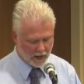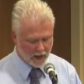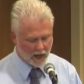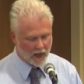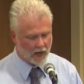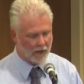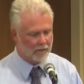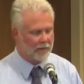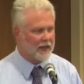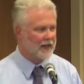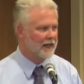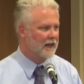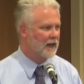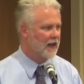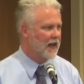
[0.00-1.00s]
um,
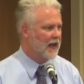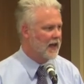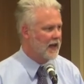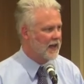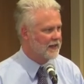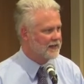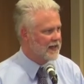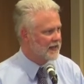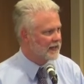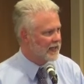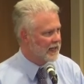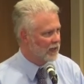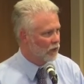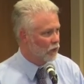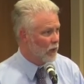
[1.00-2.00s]
an, a,
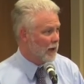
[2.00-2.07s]
dedicated